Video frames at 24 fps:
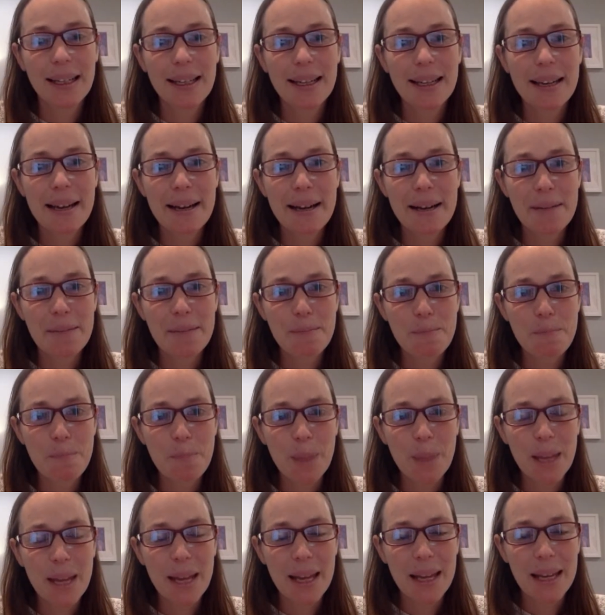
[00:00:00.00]

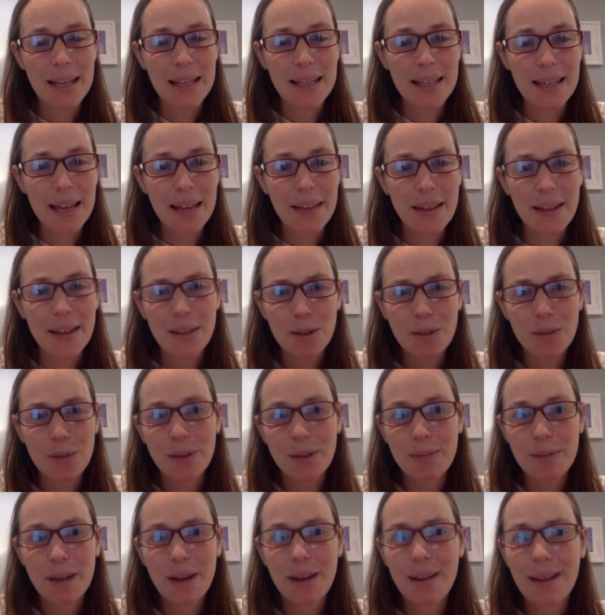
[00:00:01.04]
Um, and uh, that's sort
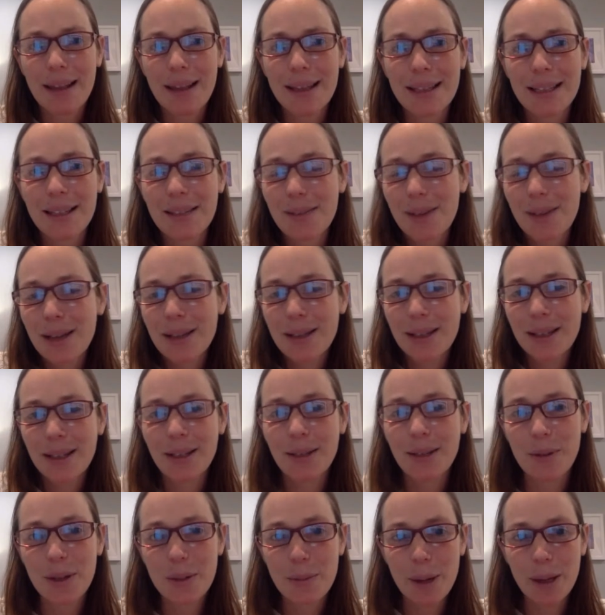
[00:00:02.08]
of a, a, classic finding in
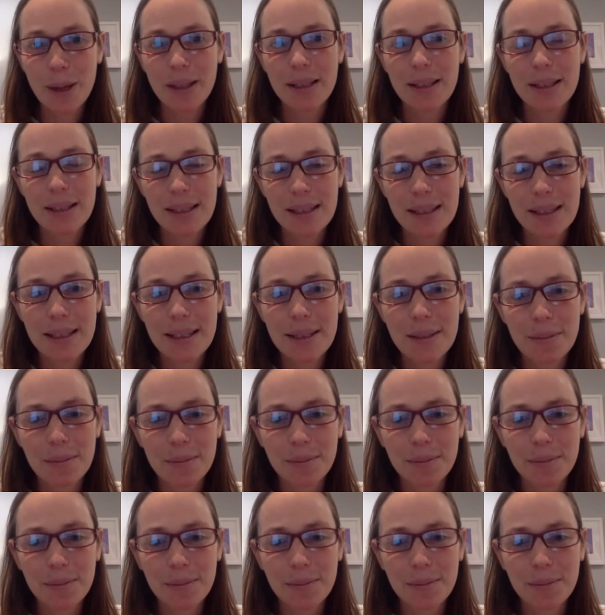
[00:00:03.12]
Lewy body disease.